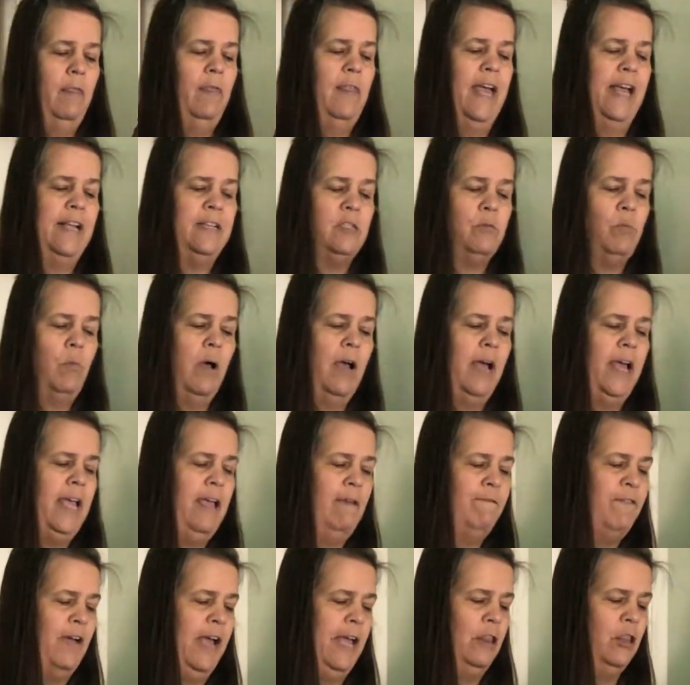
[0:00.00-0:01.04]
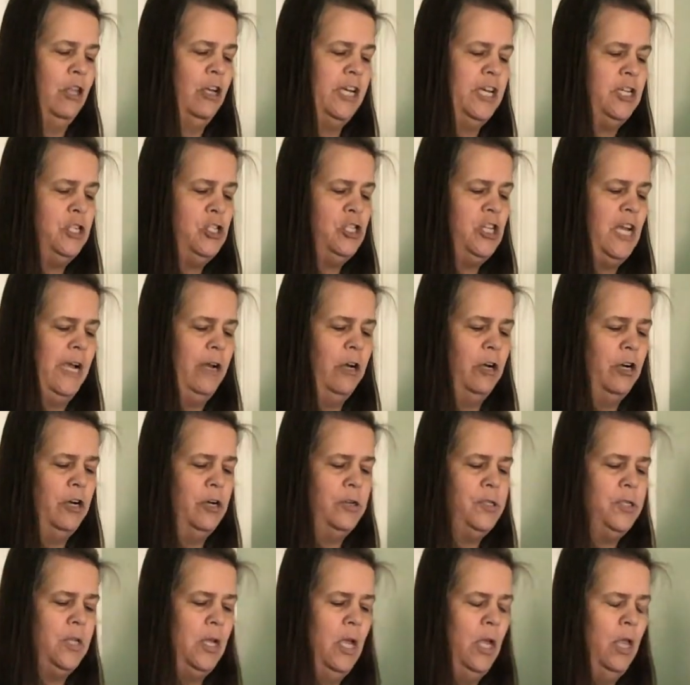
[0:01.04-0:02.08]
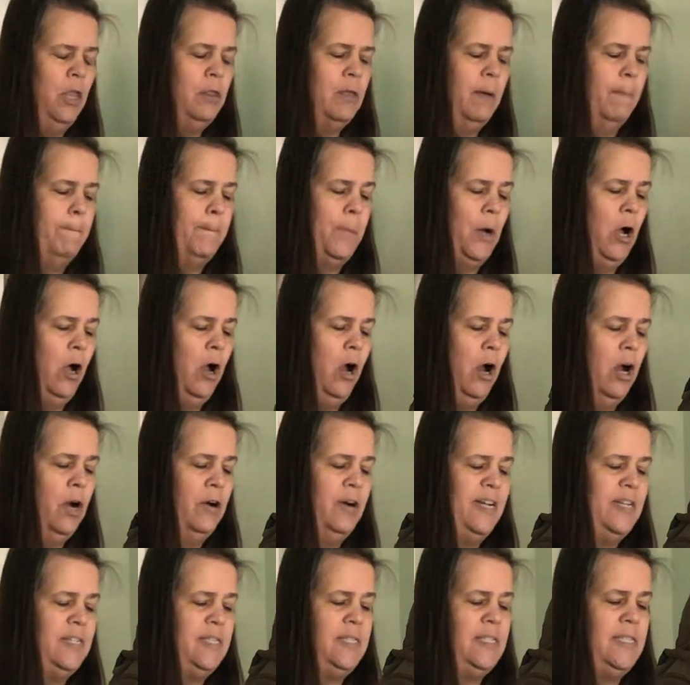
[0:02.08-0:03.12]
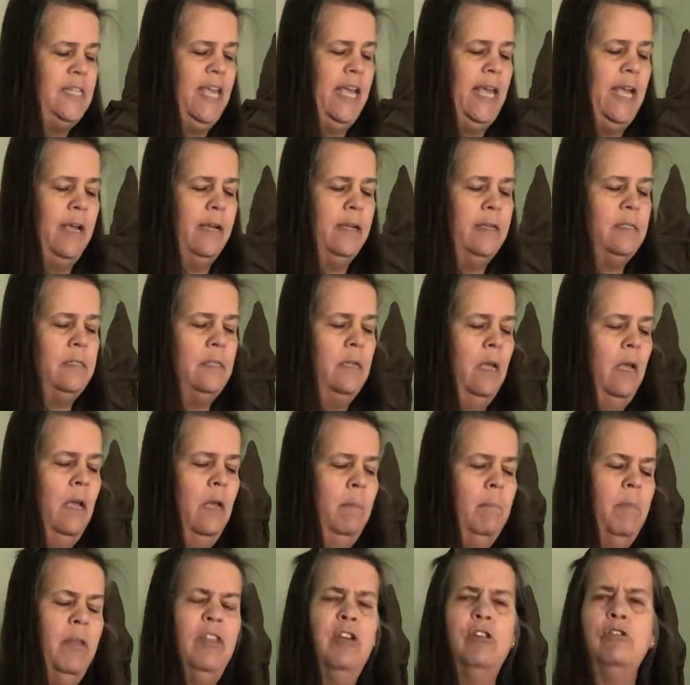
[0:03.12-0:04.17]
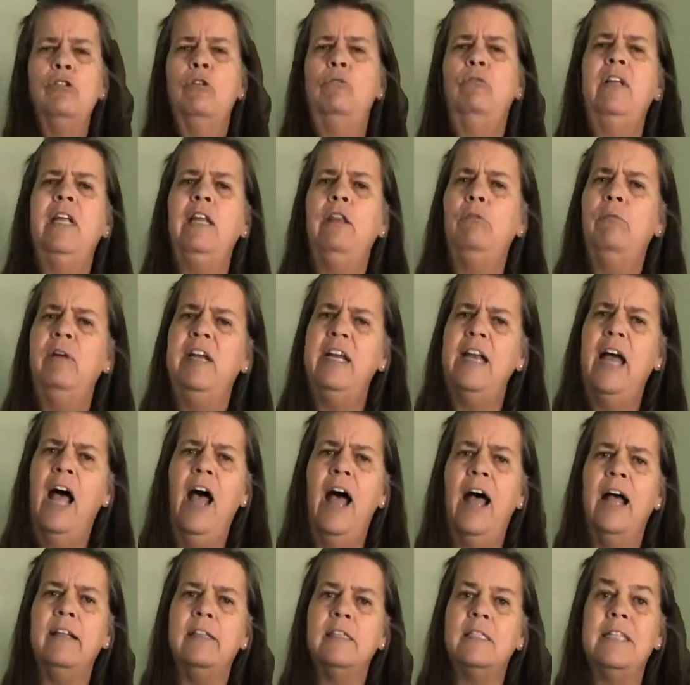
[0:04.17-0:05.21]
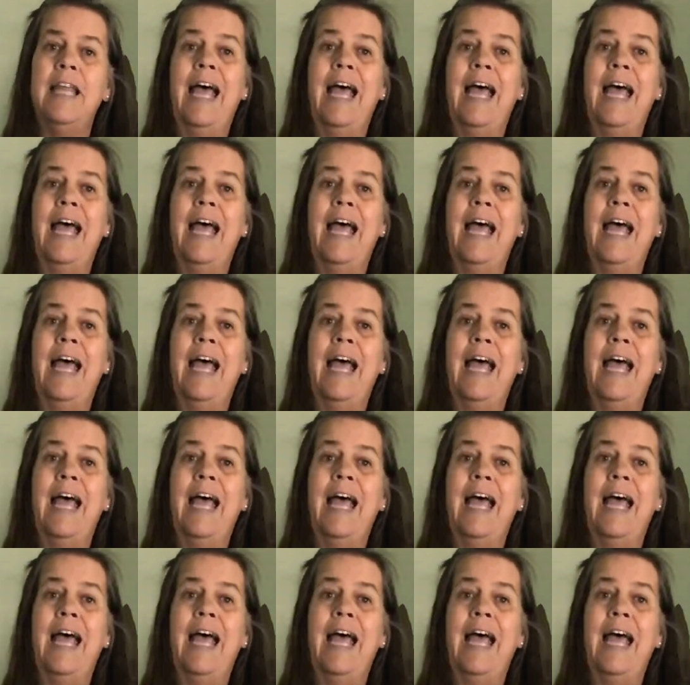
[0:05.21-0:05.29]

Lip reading: That's why if I look at checkers, the bar is 6, but there's only 3 dots.